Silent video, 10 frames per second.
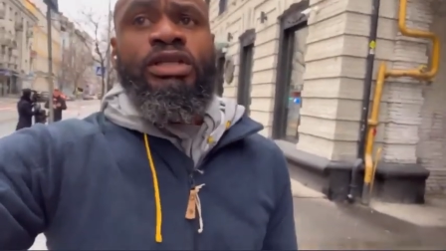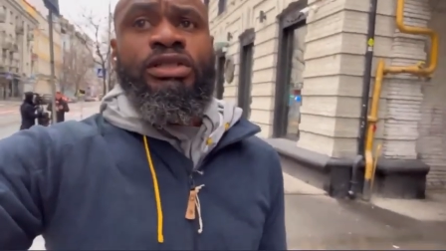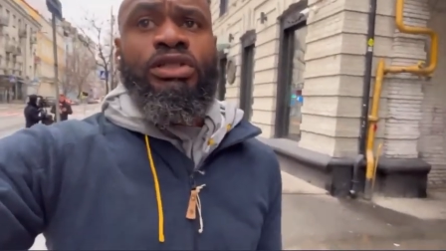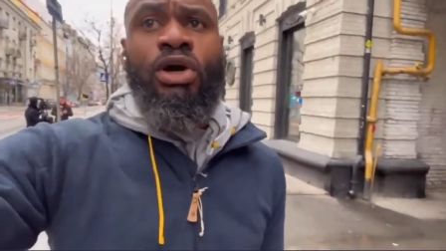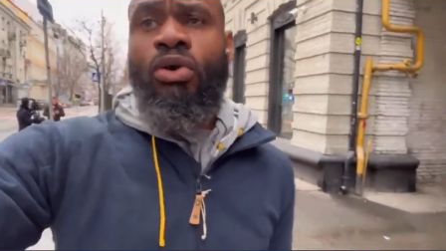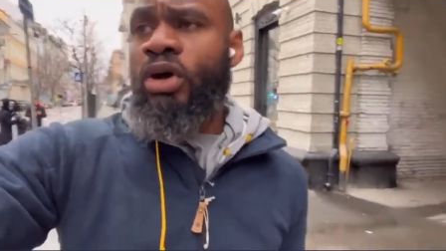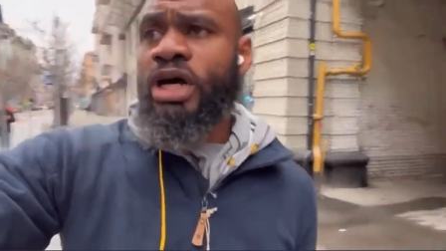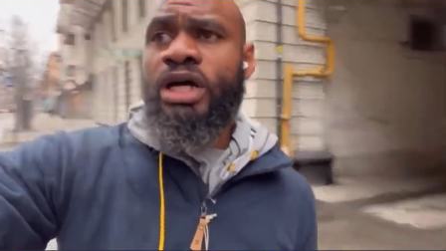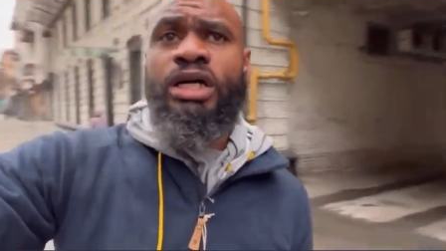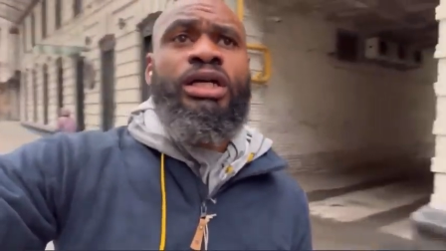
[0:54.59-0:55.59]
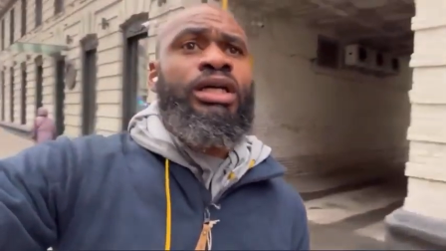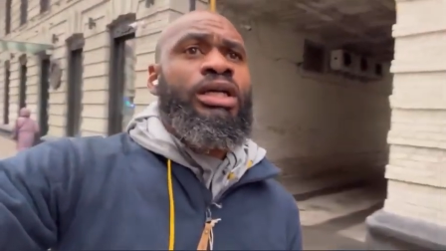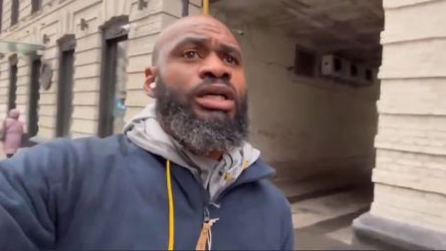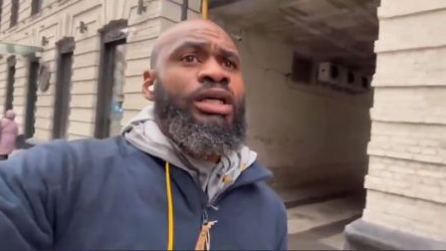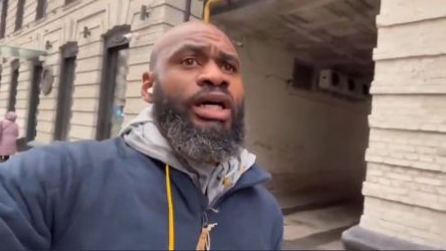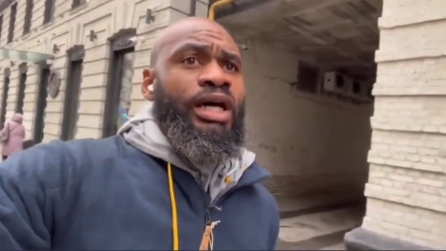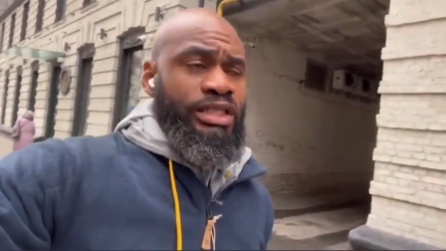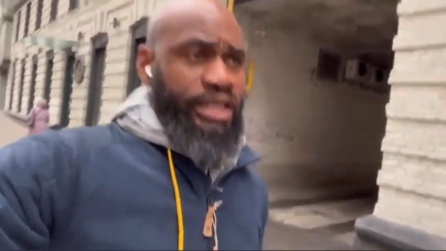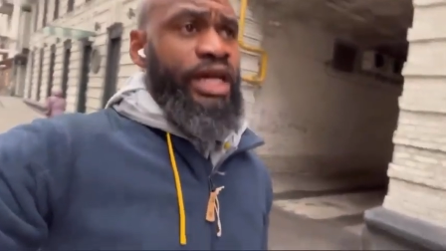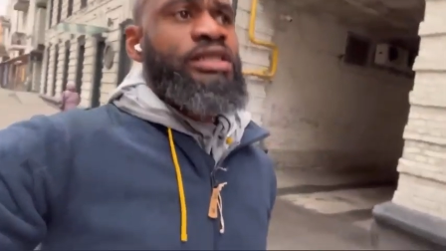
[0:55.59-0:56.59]
So
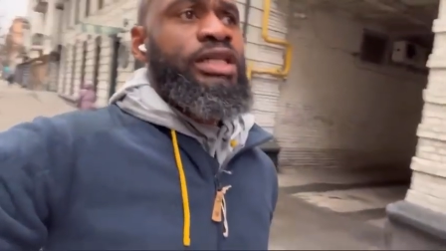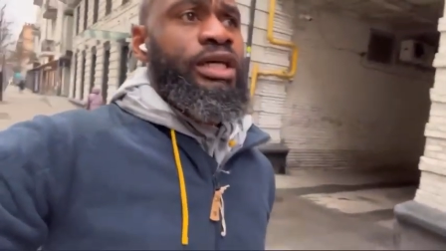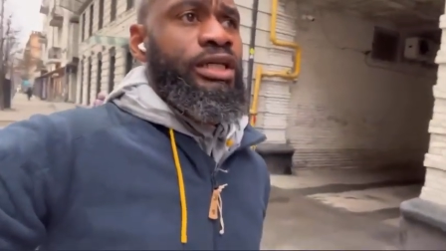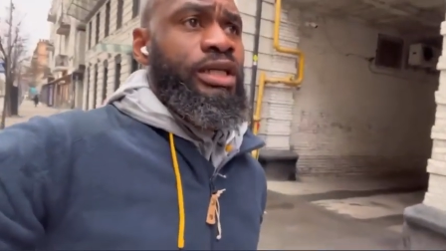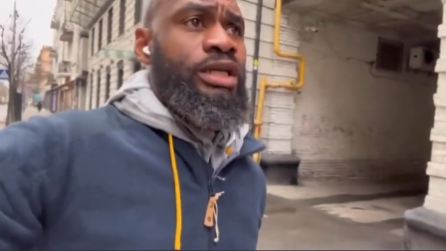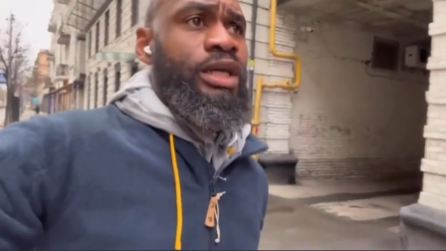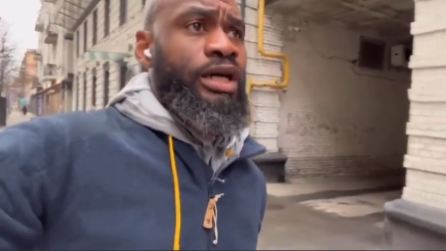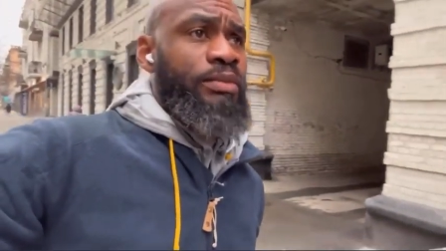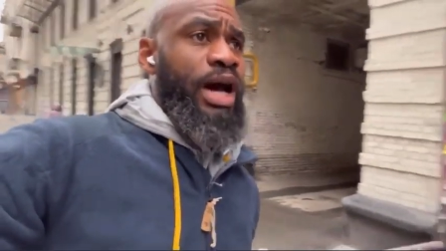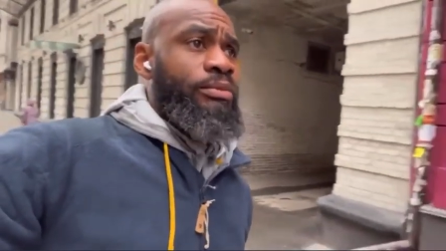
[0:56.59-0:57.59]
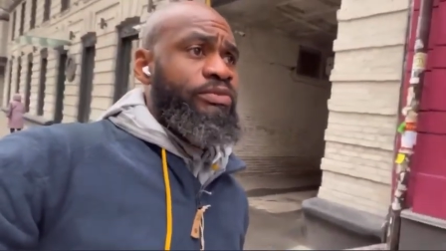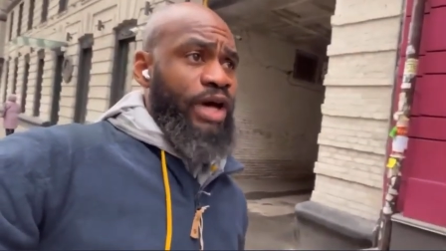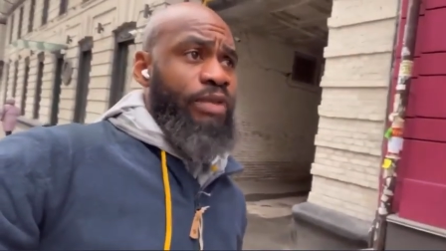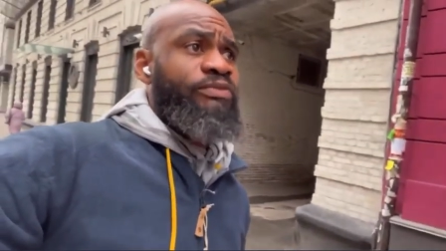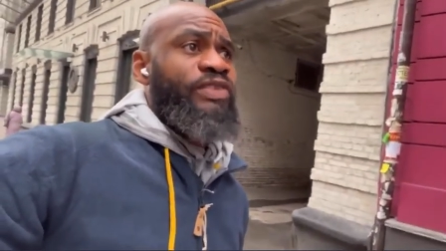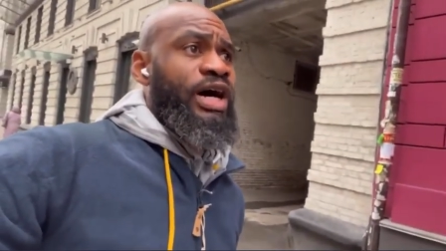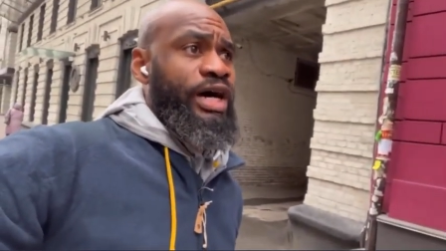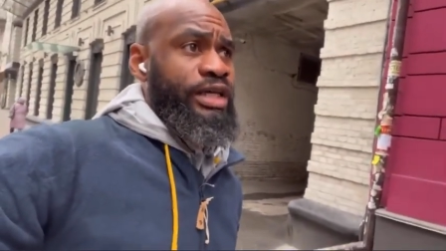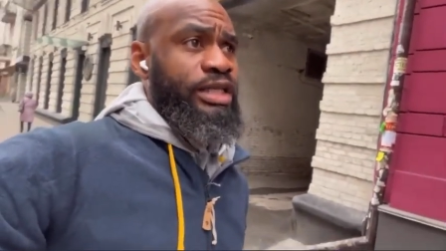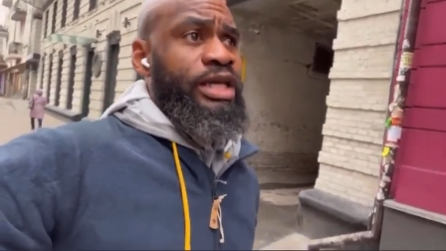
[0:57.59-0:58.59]
the next thing, um, I'm, I'm
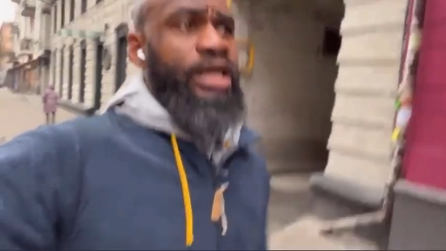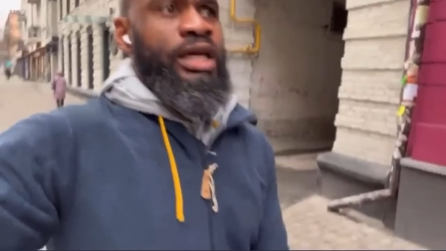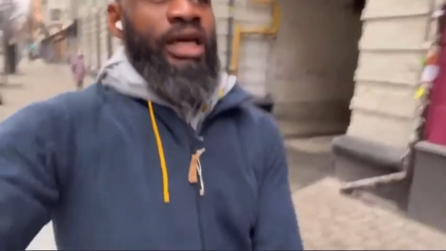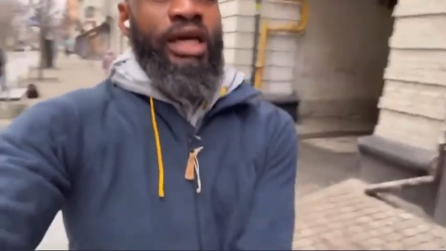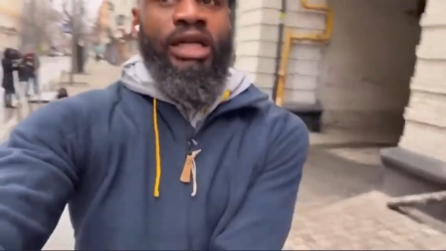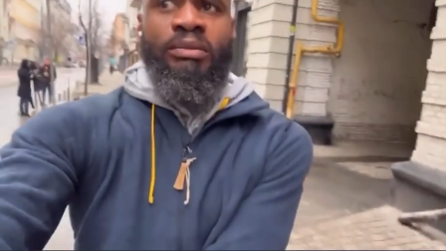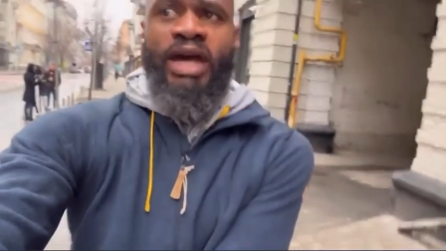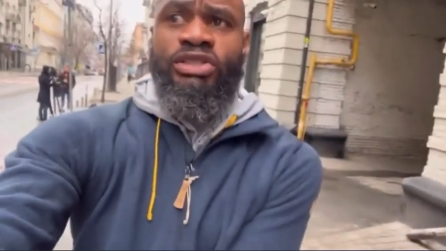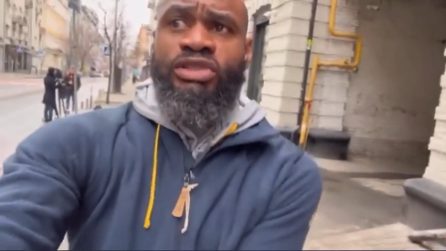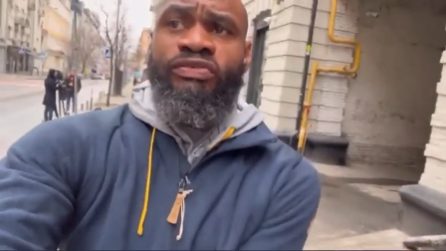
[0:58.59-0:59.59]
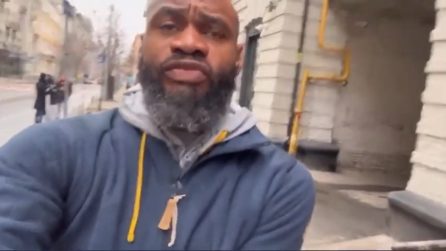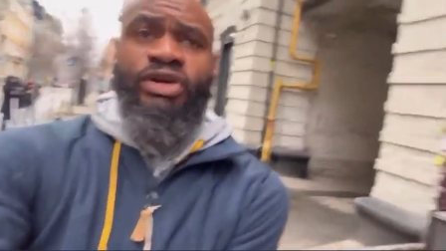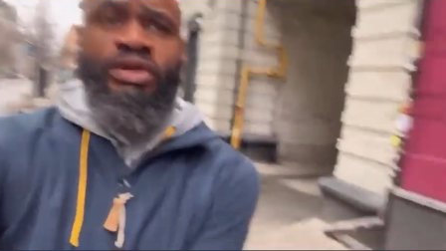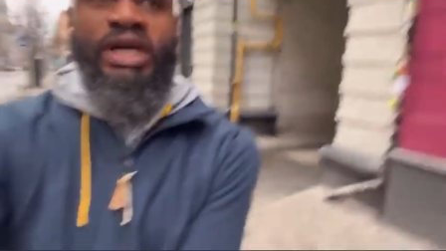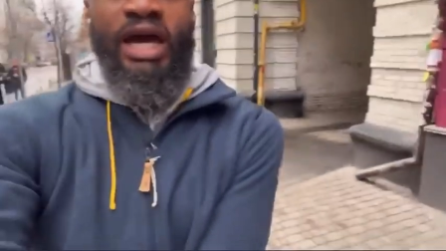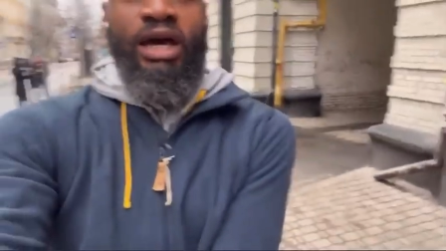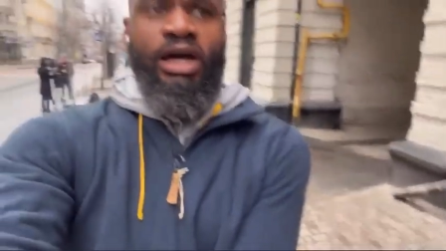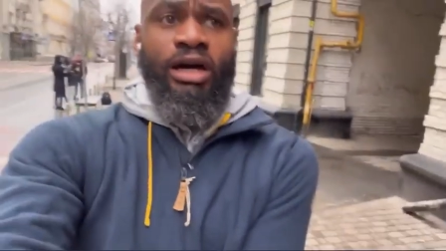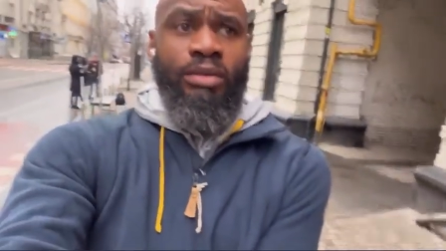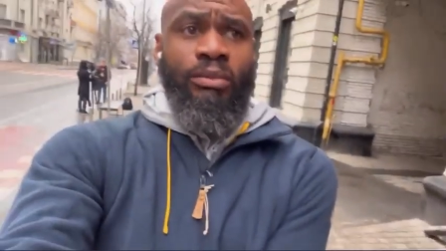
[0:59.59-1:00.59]
fine and I'm actually figuring,
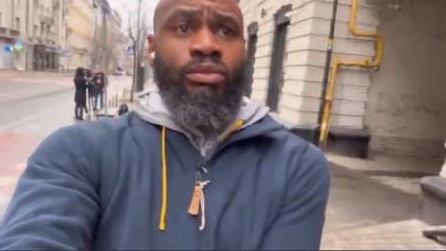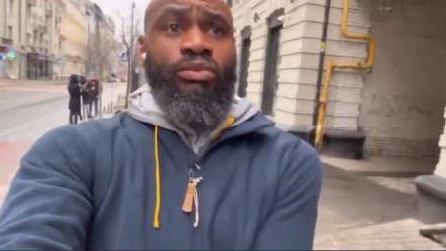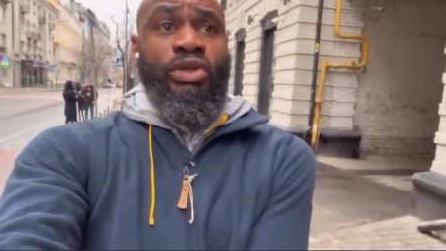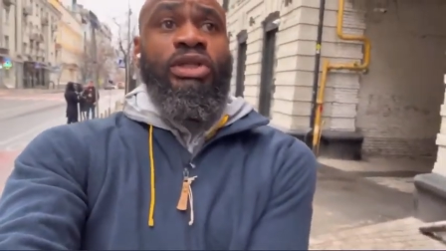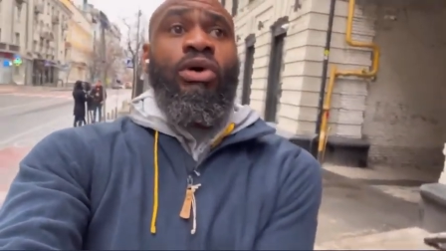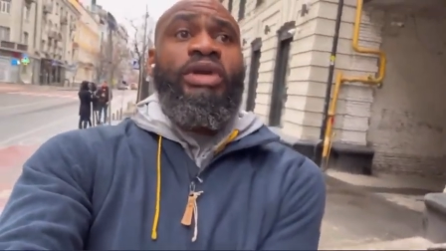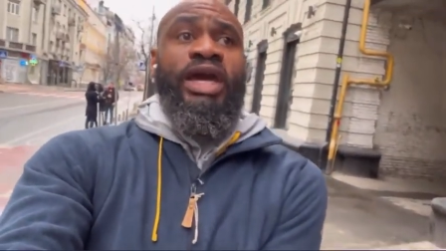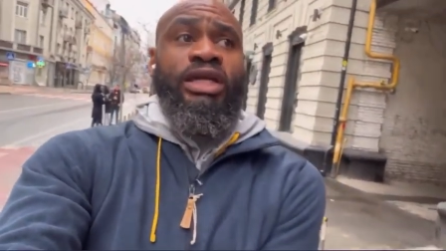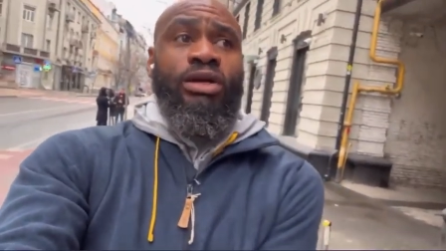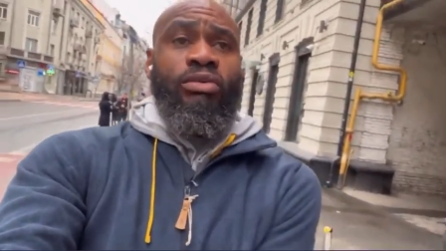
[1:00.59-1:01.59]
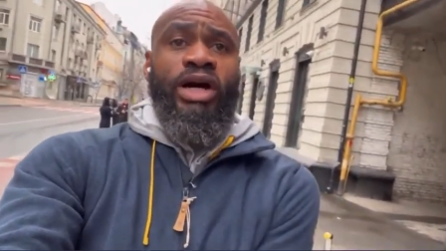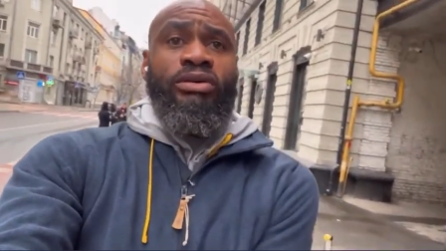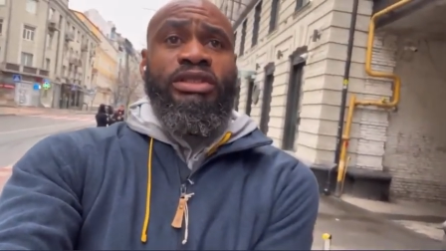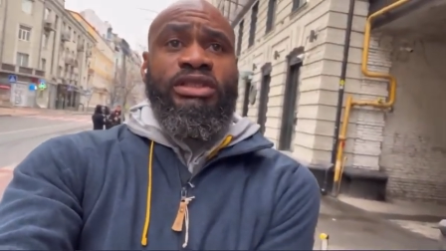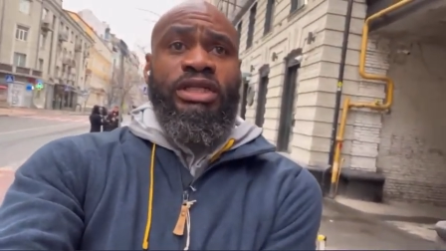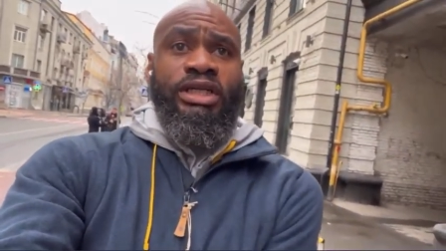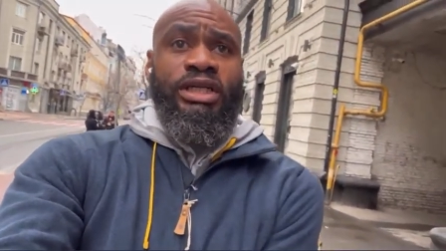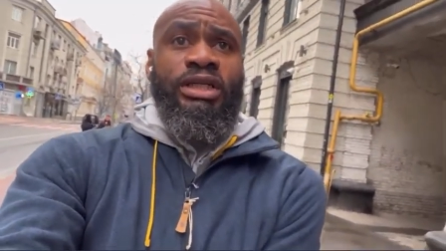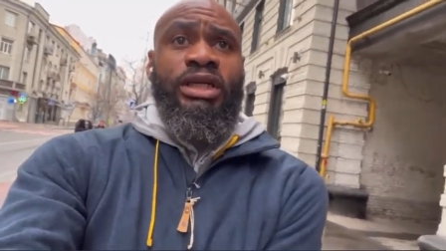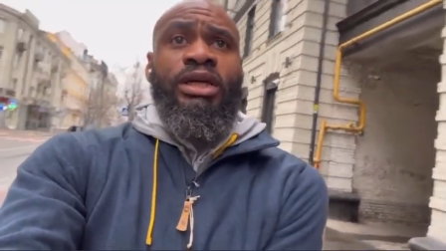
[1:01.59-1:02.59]
um, I'm relocating around the
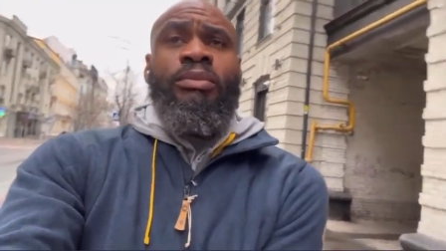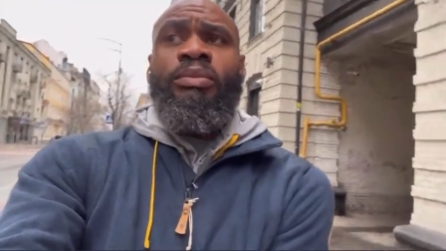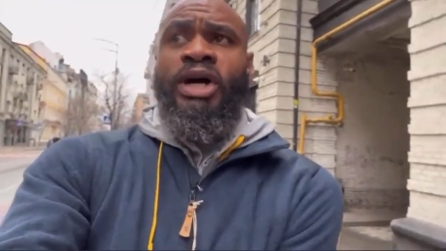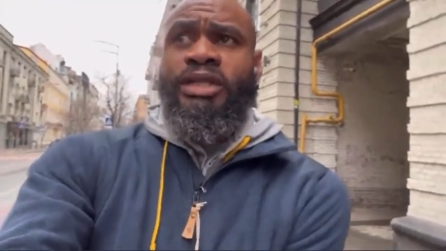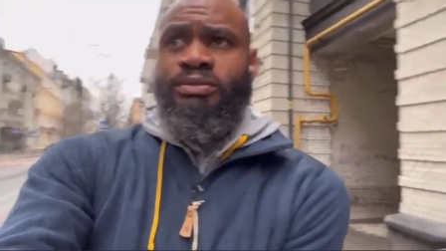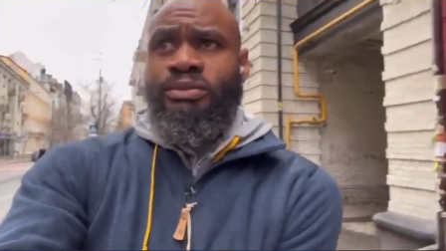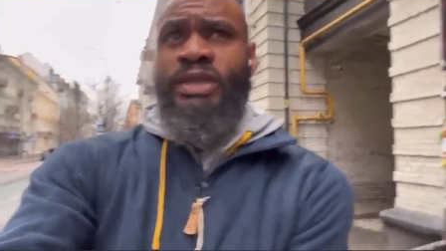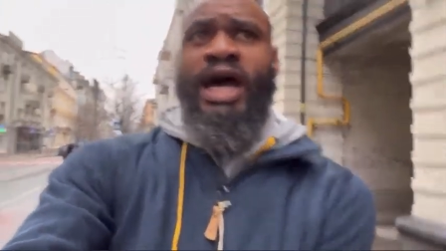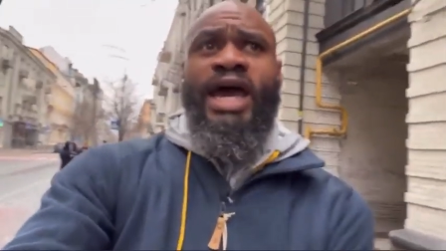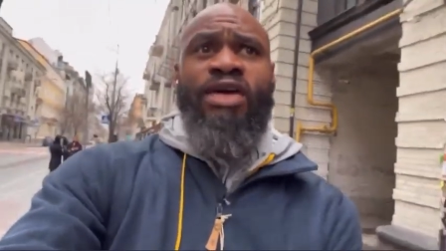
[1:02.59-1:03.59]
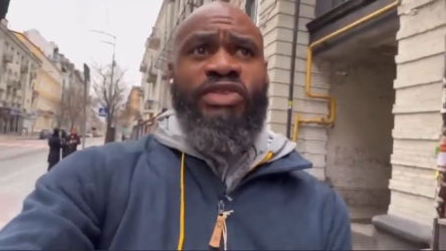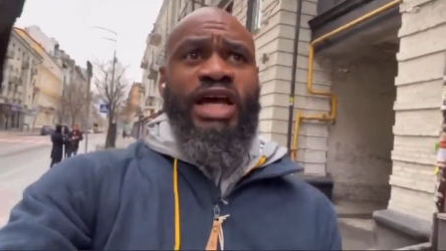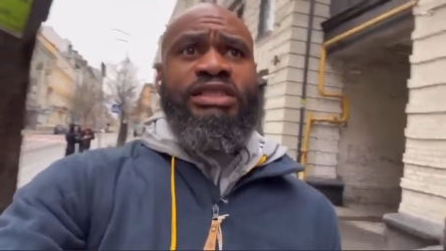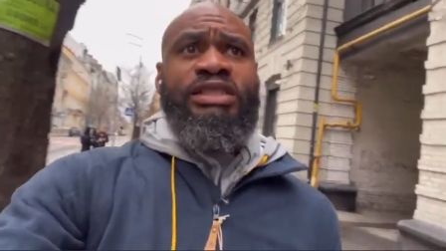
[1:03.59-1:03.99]
city, but I have not